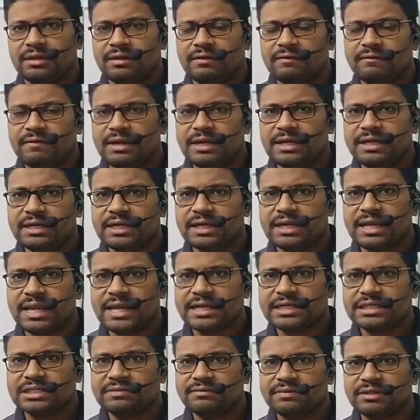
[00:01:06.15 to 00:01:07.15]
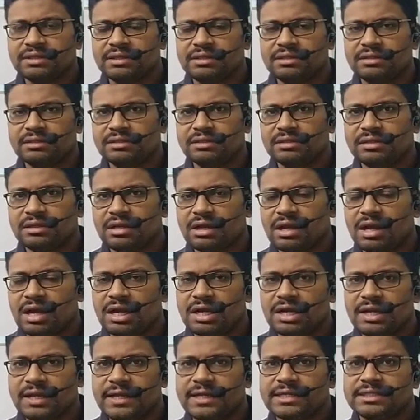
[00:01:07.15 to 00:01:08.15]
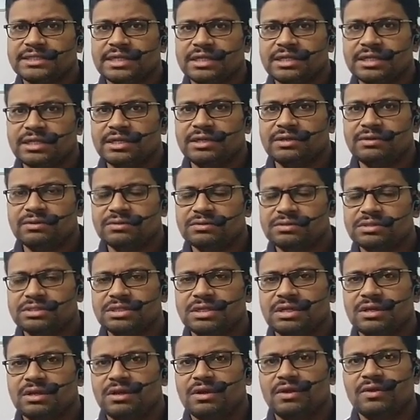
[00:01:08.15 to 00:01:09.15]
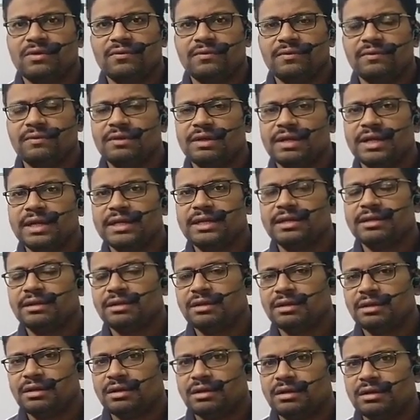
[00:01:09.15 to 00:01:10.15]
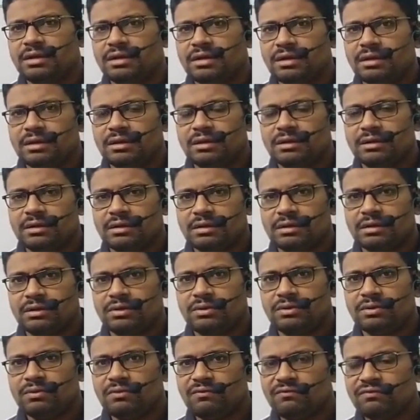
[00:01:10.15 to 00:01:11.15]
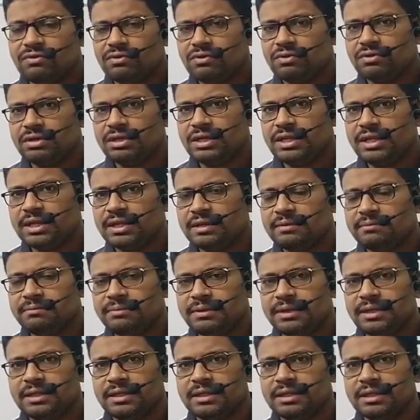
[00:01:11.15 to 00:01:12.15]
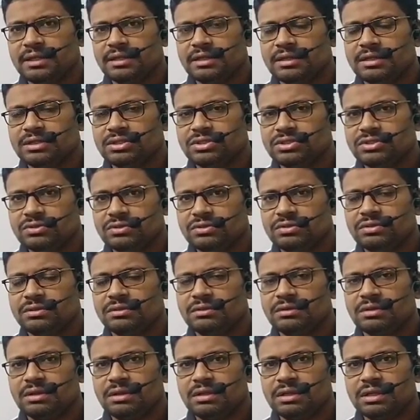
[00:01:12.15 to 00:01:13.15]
When it reacts with aldehydes or ketones, we will get 2,4-DNP zone.